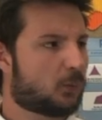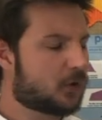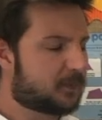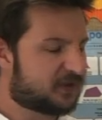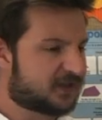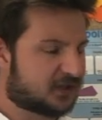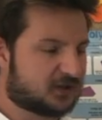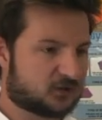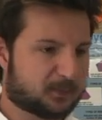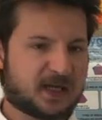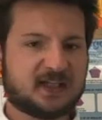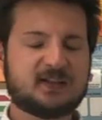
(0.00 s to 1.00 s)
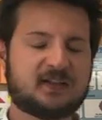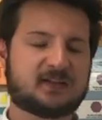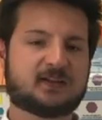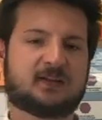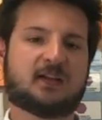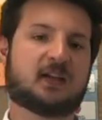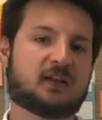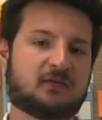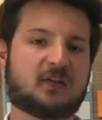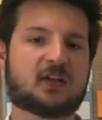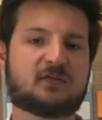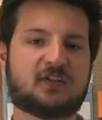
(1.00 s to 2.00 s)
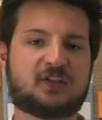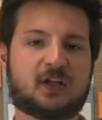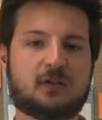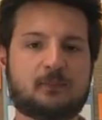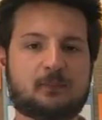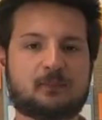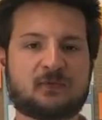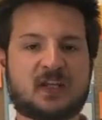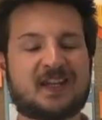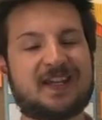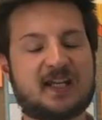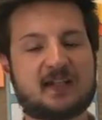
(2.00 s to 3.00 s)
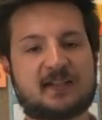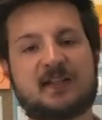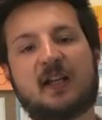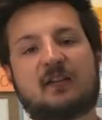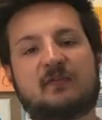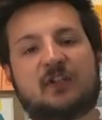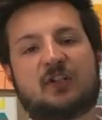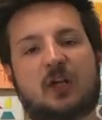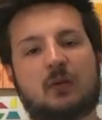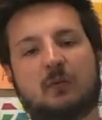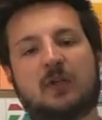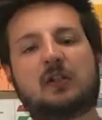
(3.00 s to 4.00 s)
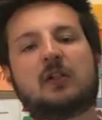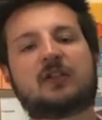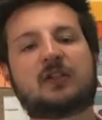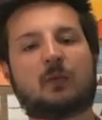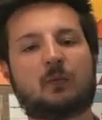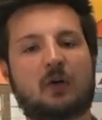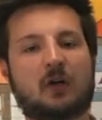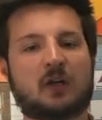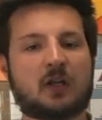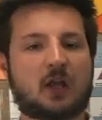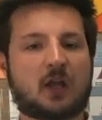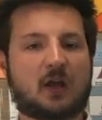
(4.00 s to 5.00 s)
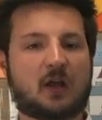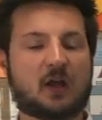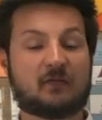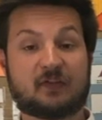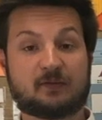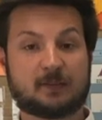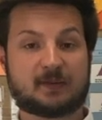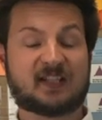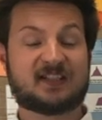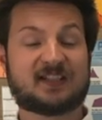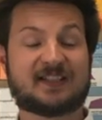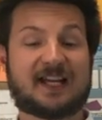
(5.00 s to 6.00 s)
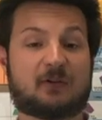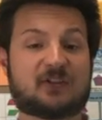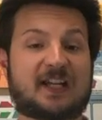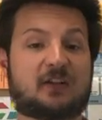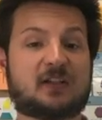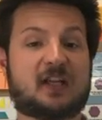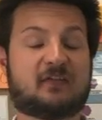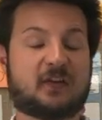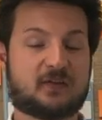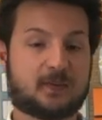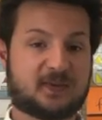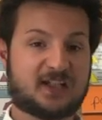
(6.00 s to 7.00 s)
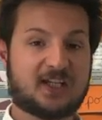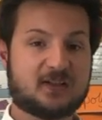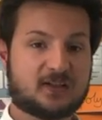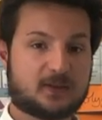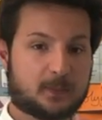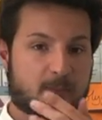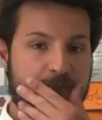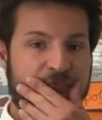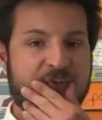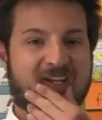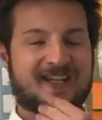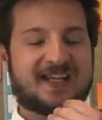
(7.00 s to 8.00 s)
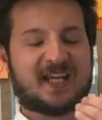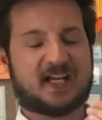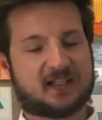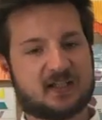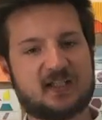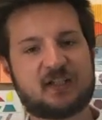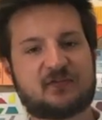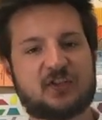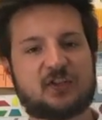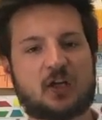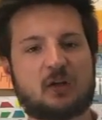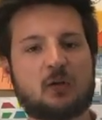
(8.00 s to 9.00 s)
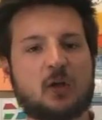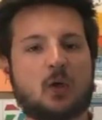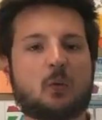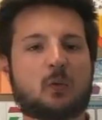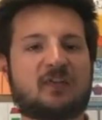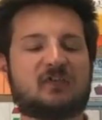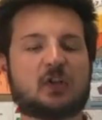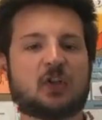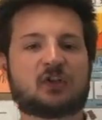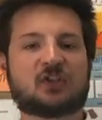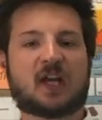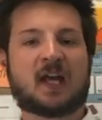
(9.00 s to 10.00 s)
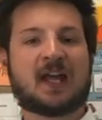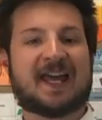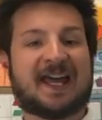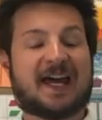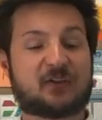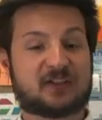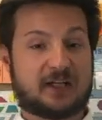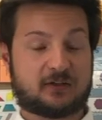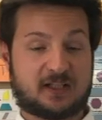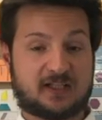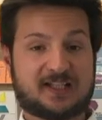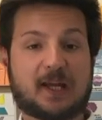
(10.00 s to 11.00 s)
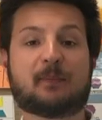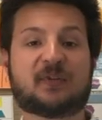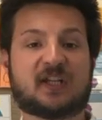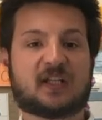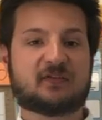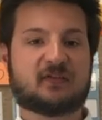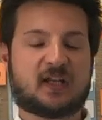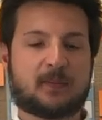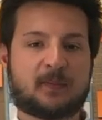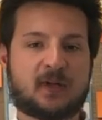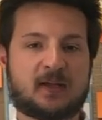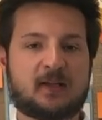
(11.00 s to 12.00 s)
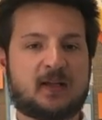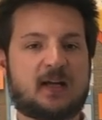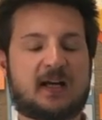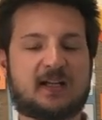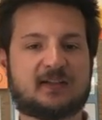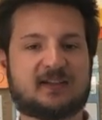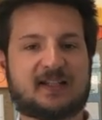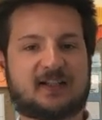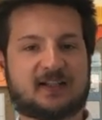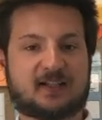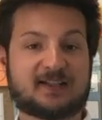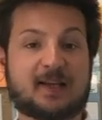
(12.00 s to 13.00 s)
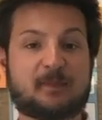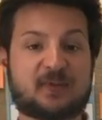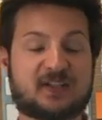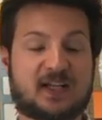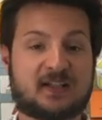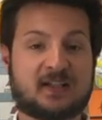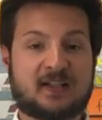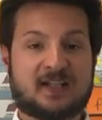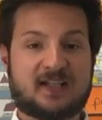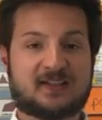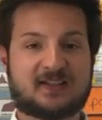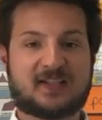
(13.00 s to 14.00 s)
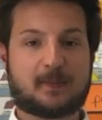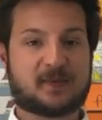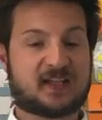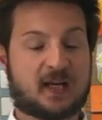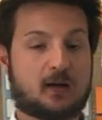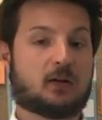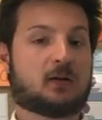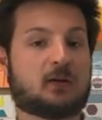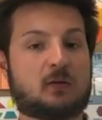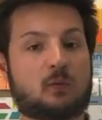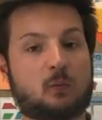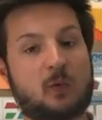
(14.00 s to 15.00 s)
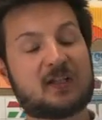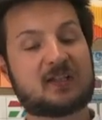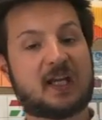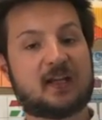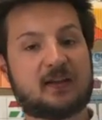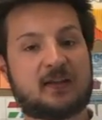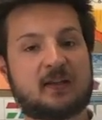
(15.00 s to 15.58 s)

what a percentage means in the first video. In the second video, we looked at what 50% is and how to calculate 50%. And in this video, we've looked at how to calculate 10% of a number, understanding that 10% is the same as saying 1/10,